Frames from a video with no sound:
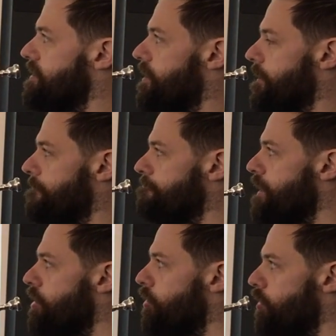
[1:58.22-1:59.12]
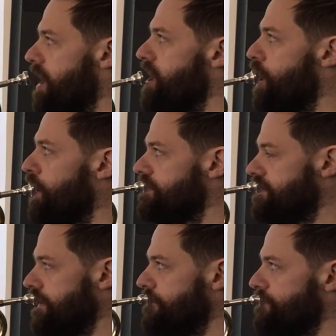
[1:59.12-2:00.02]
at all. 1,
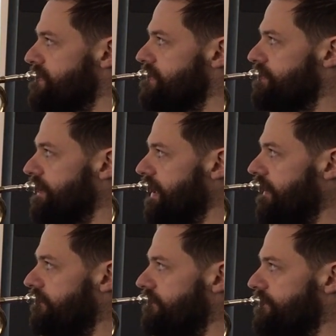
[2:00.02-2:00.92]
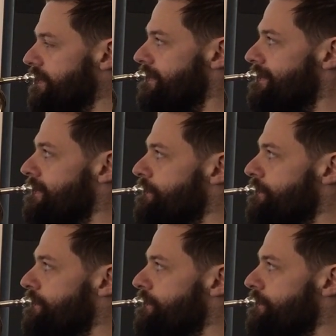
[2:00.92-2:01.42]
2, 3, 4.